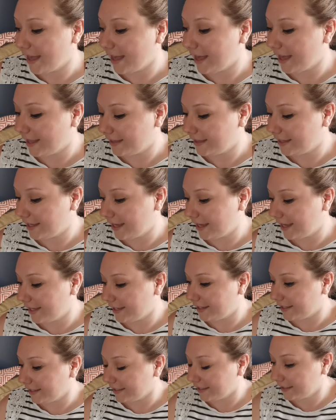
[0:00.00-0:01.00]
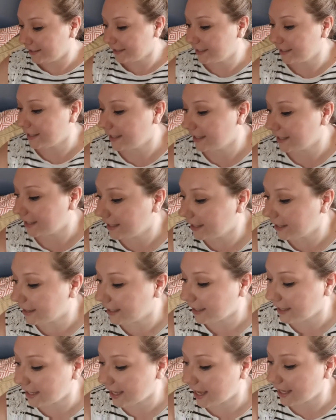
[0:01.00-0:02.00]
And then
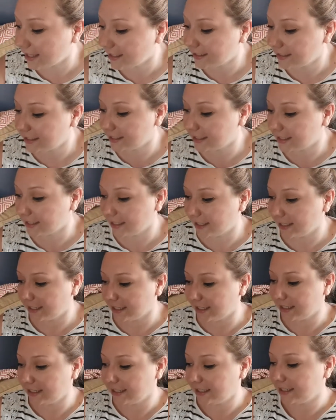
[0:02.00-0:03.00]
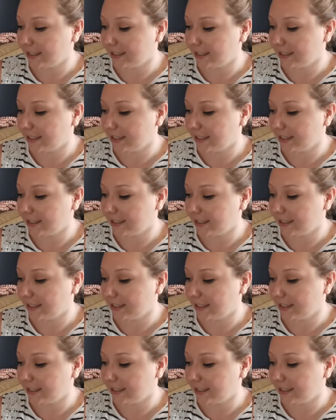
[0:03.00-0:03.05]
the last thing